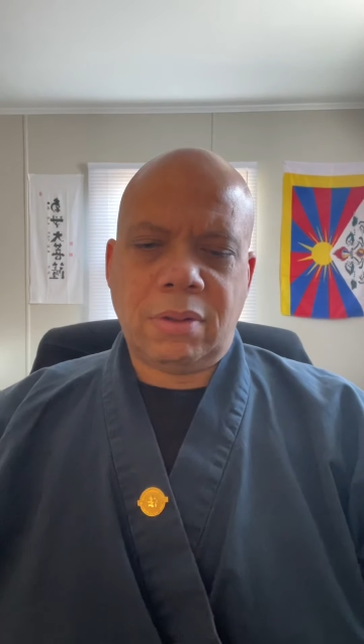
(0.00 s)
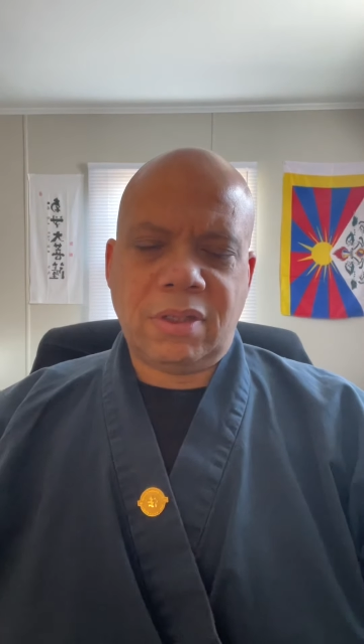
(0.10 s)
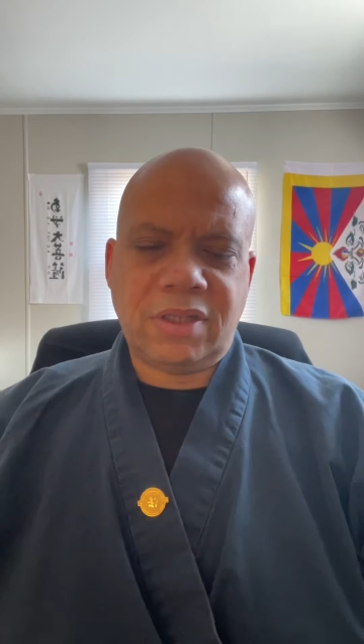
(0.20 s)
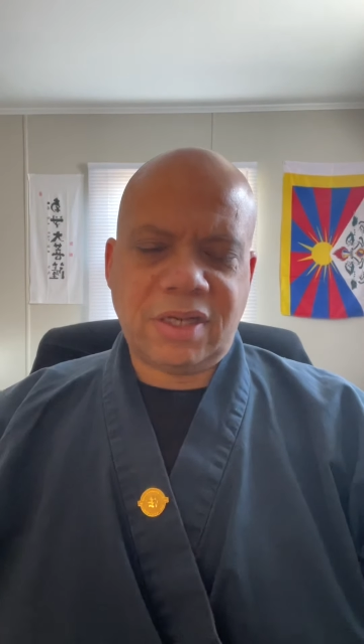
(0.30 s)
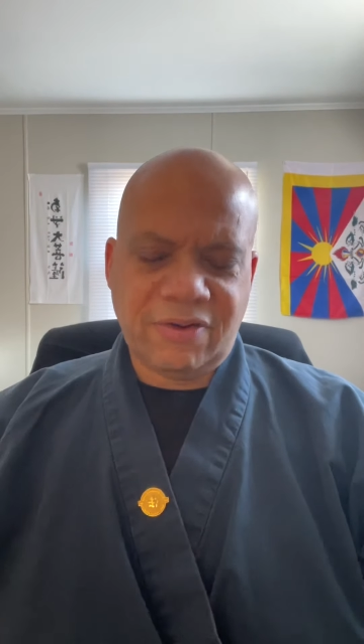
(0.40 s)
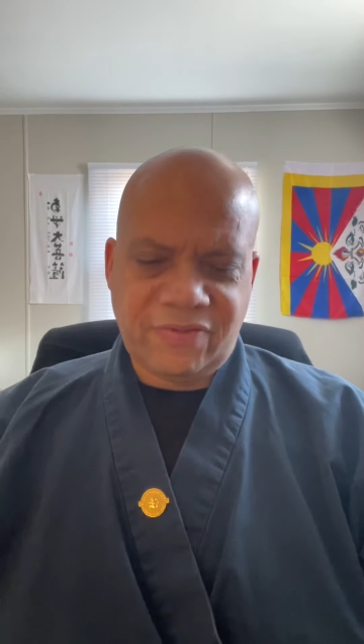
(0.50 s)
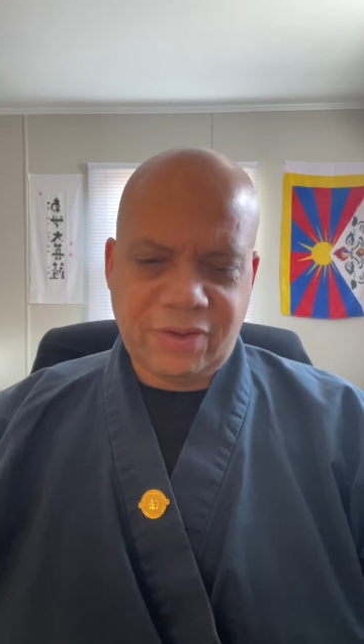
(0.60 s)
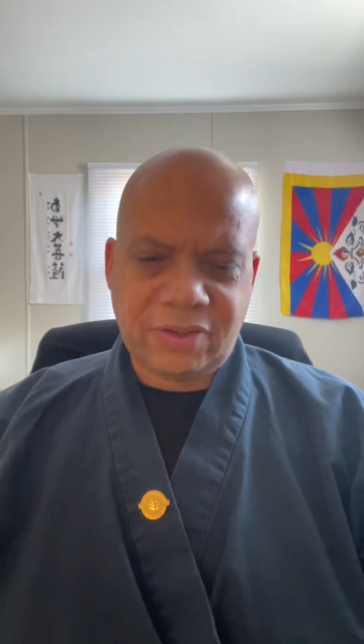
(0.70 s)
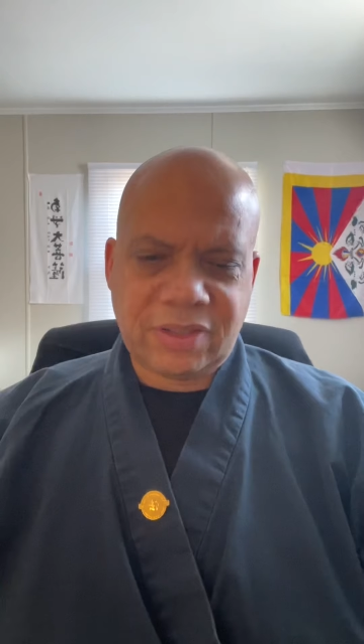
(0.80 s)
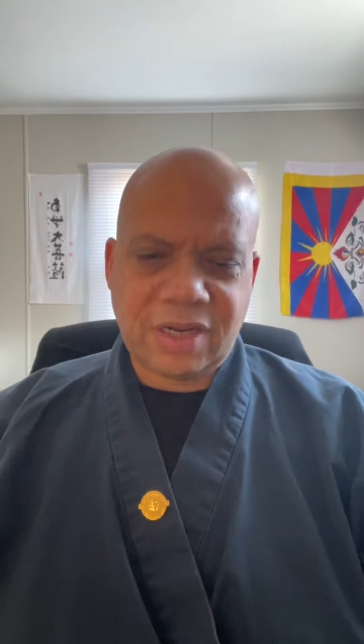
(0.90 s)
Cell
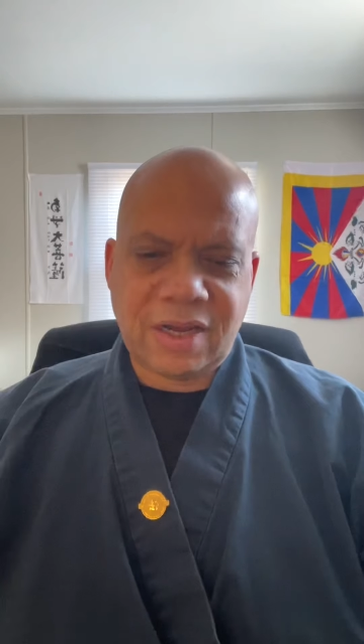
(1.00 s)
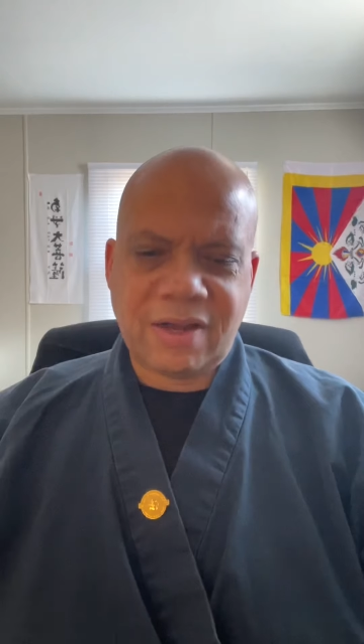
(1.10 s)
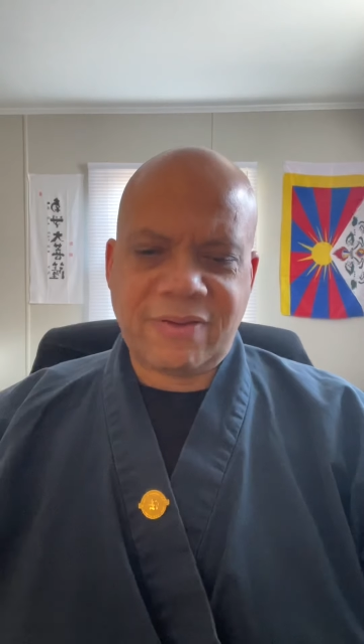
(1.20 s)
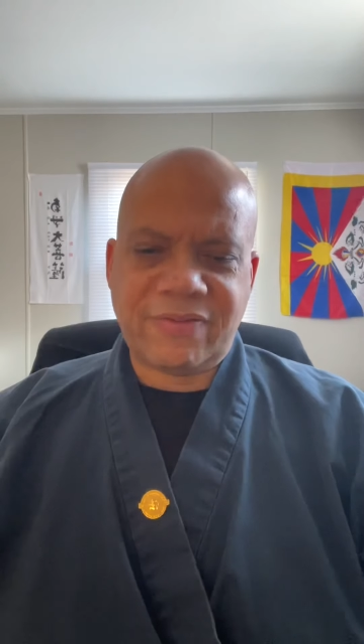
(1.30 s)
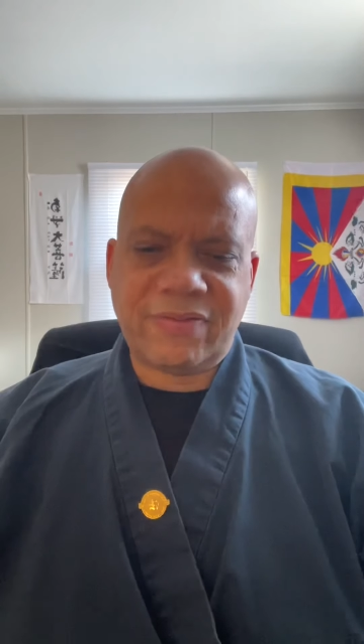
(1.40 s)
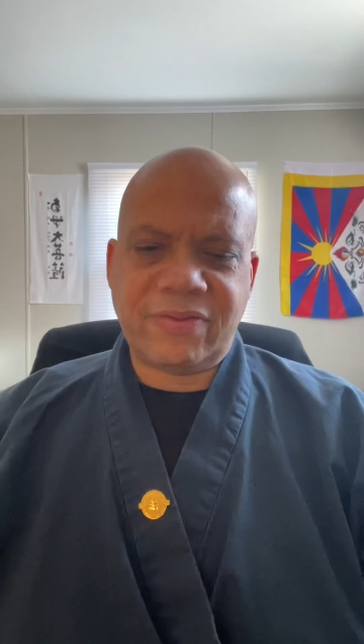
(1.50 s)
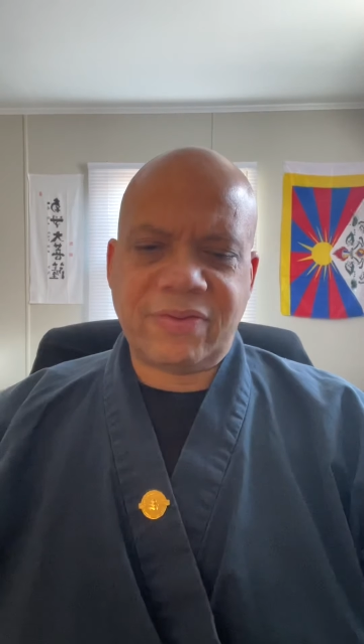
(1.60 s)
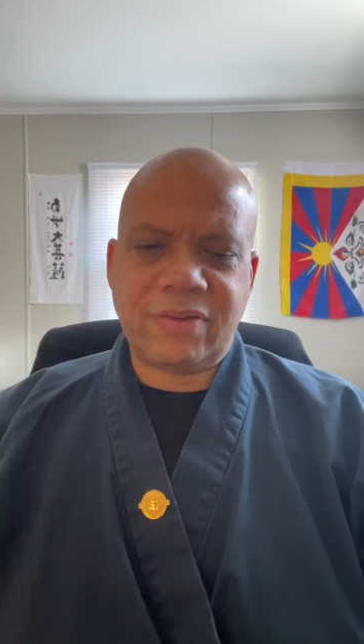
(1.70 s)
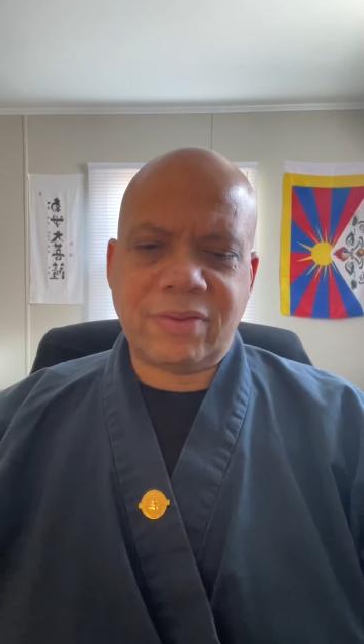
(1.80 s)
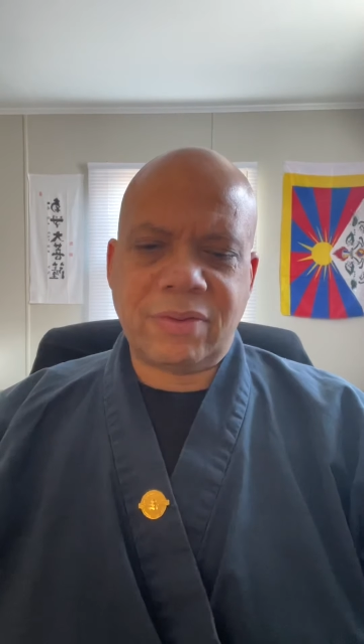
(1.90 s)
phones off,
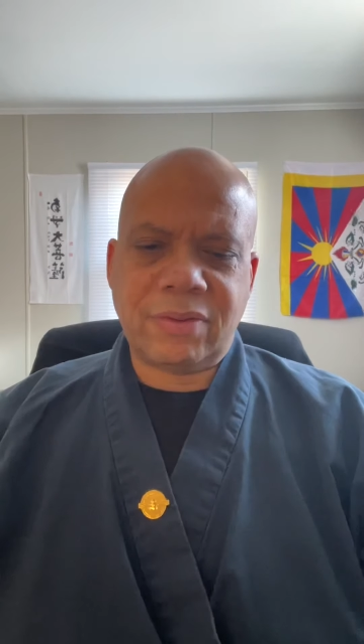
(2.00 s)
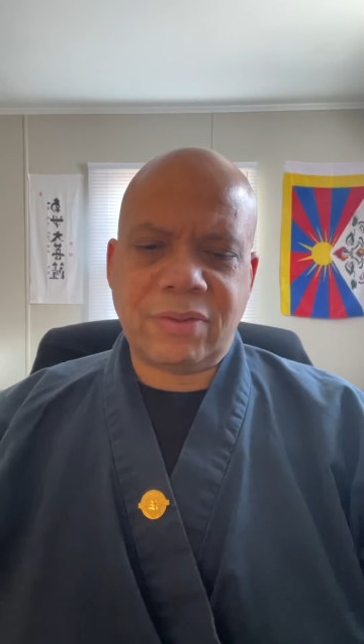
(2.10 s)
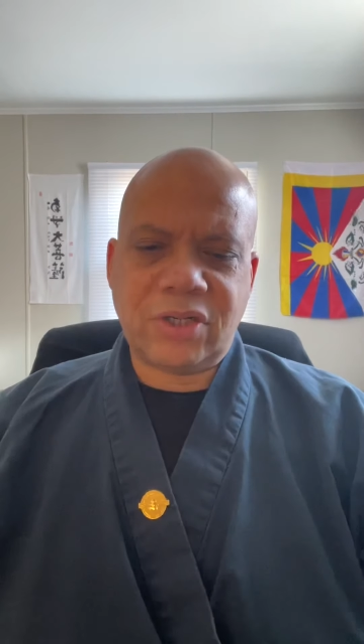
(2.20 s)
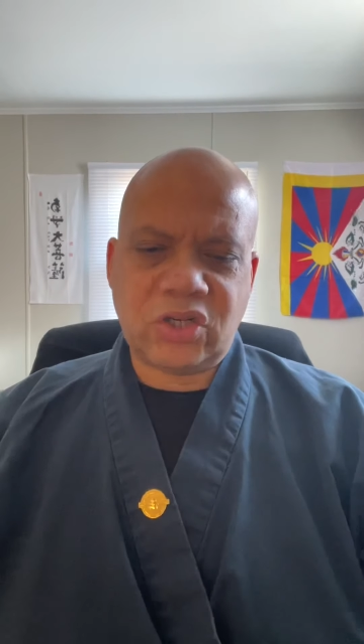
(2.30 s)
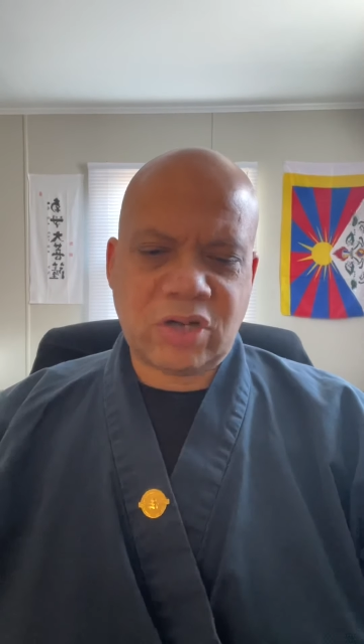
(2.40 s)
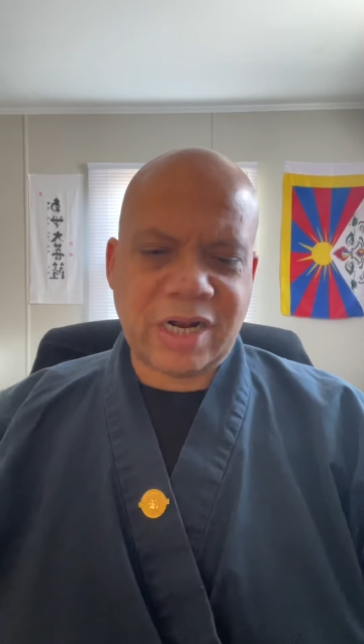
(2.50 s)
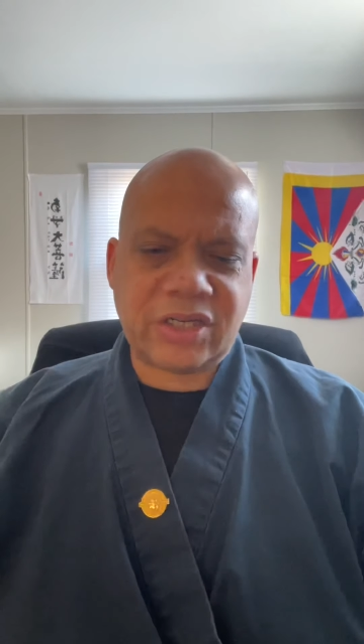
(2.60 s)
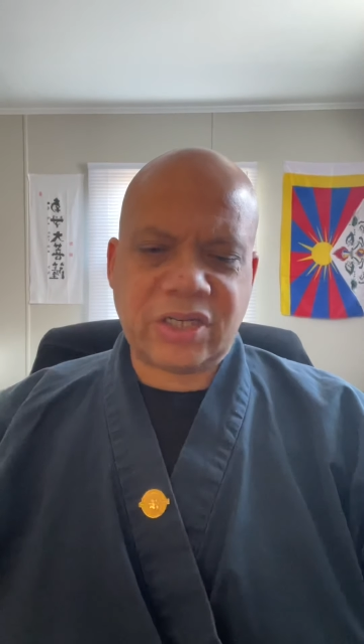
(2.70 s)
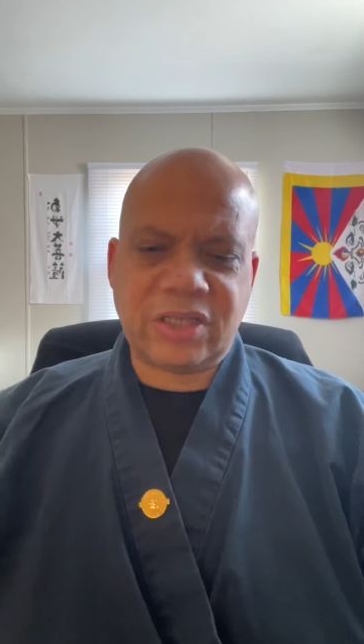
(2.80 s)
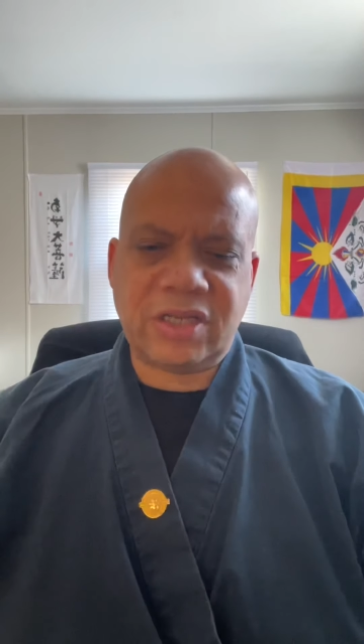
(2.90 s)
distractions